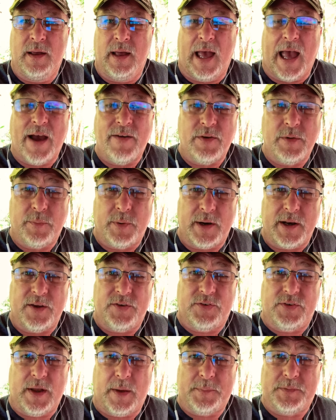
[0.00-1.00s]
everybody
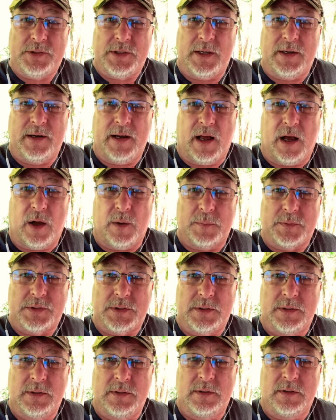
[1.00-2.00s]
steps in and
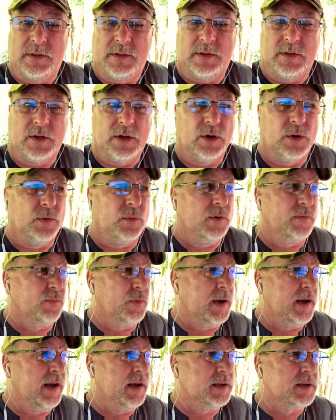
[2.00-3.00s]
helps. You know, if
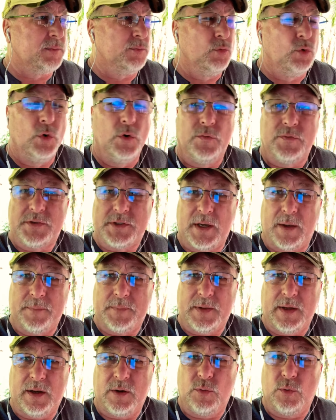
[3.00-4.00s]
we need to move
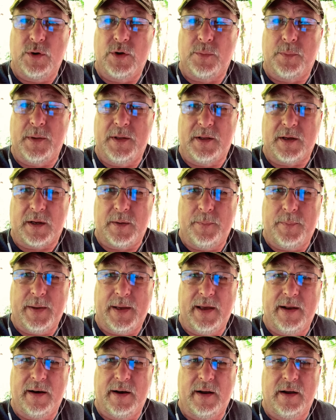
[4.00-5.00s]
something, whether it be the
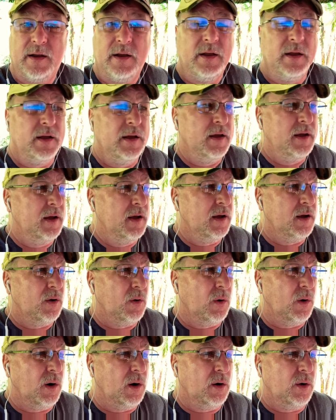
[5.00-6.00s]
cabana
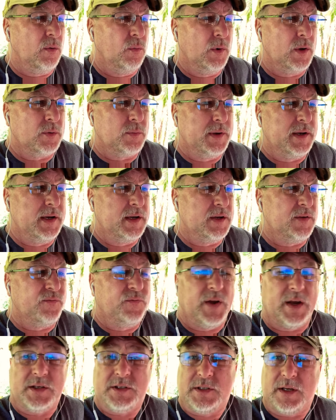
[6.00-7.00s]
or whether we need to
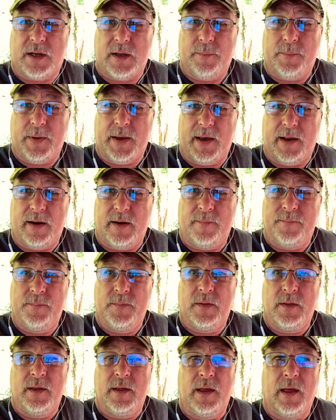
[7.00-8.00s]
fix the cabana,
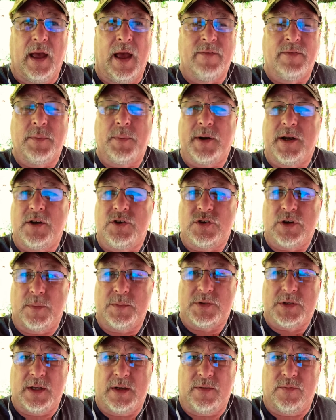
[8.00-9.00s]
everybody
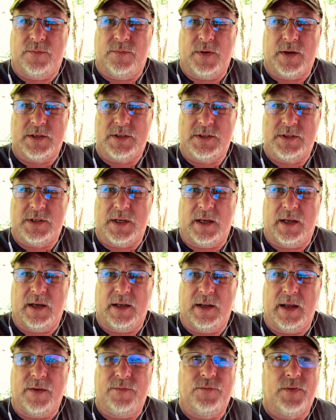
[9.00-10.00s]
jumps in and fixes it.
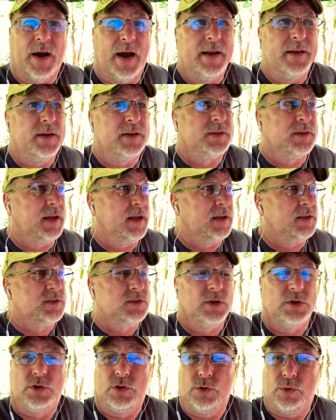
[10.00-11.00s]
And they find the things
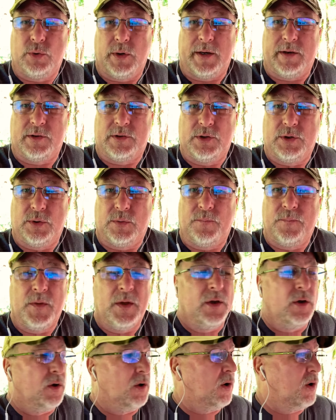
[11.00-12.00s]
to do it too.
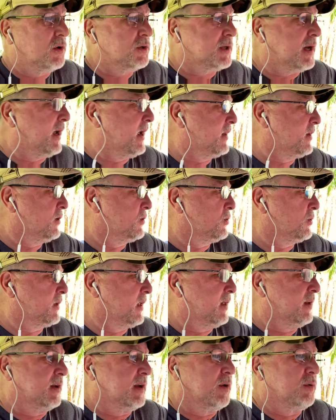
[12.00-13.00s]
All I had to do
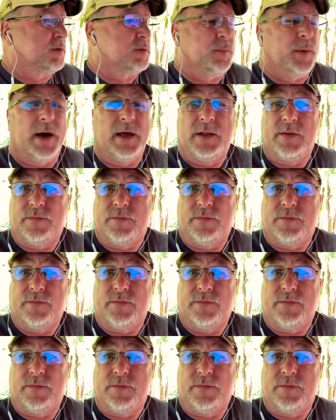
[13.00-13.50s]
the other day was buy the